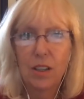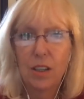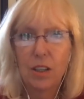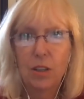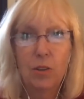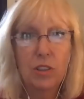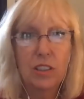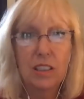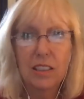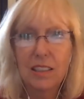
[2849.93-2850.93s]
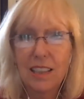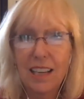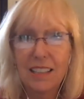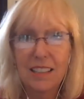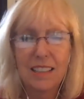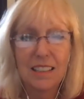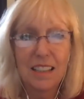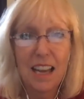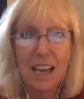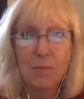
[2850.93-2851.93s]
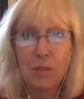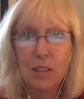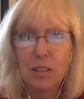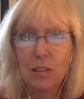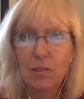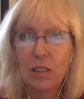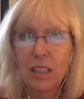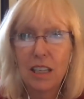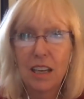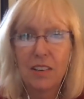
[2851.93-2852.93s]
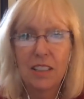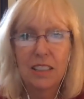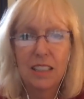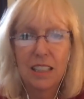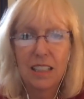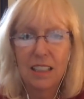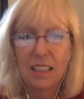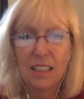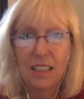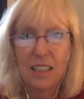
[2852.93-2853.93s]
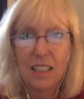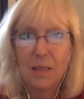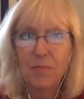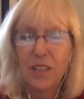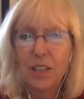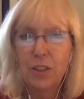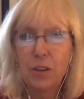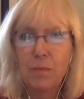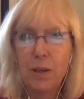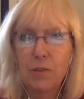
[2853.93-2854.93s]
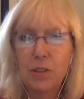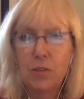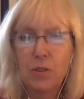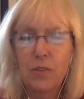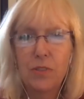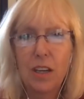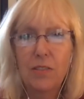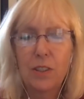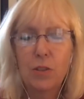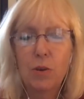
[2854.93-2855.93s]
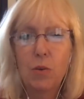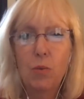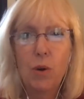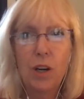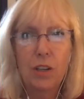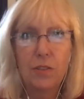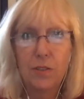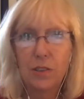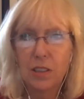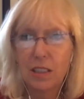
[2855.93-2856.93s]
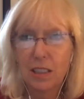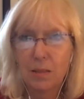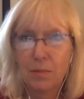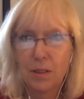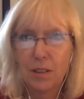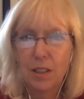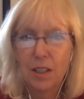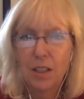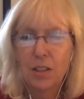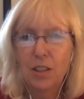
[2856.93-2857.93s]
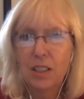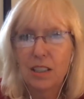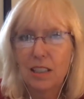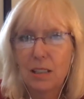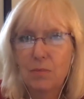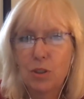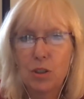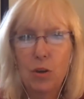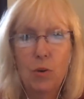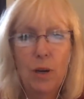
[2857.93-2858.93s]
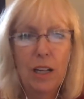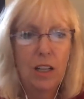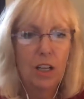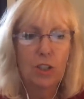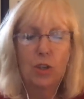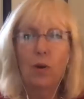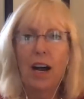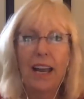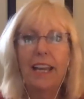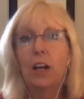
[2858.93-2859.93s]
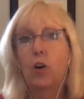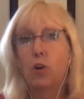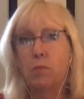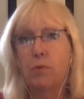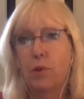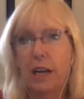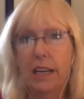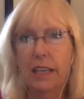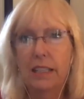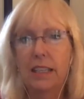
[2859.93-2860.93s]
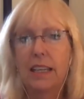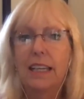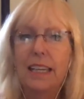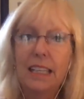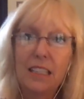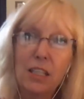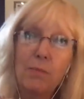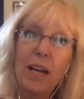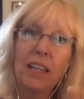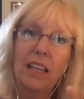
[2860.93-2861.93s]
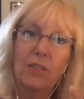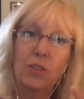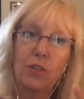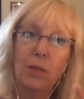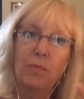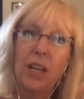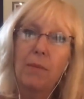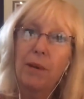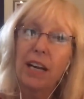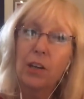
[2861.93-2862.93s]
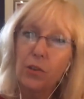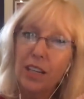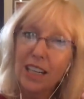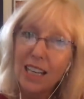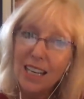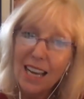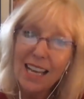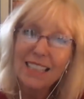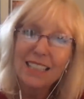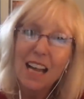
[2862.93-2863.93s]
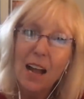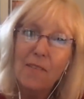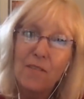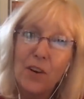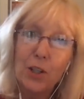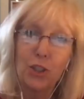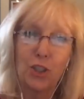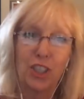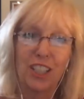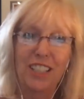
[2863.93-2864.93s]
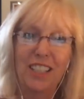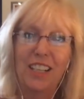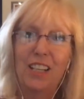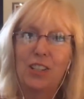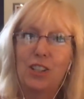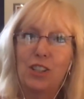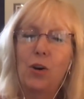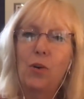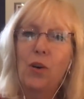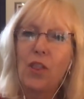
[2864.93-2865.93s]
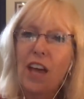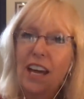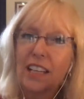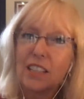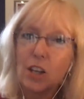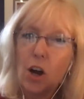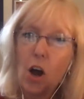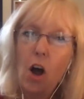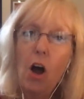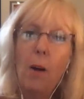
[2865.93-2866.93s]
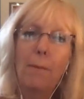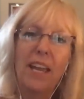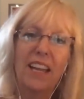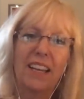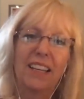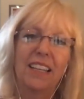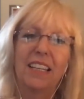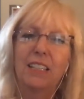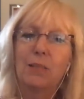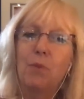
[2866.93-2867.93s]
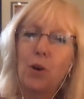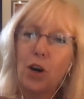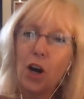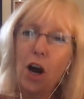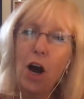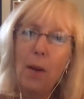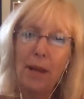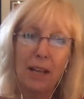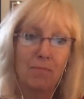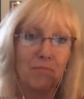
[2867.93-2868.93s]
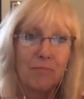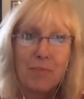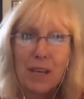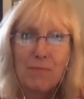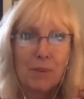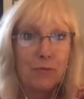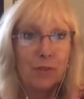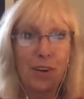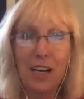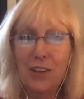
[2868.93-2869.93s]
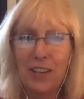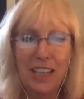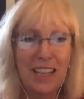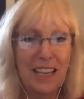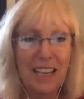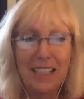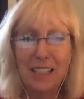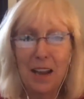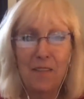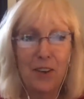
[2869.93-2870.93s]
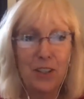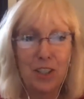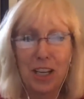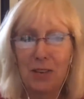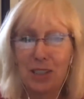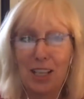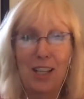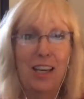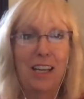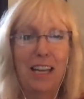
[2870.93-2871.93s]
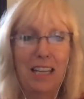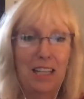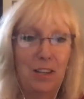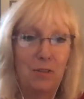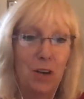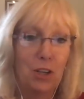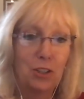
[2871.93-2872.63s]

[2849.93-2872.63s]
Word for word: Your success is absolutely guaranteed, and you're about to drift off into a wonderful sleep. You're going to sleep so well. So I incorporate it into my life script, but I created a nighttime version so that it's calming. It's more calming. But before I created that nighttime version, I was a lot like you.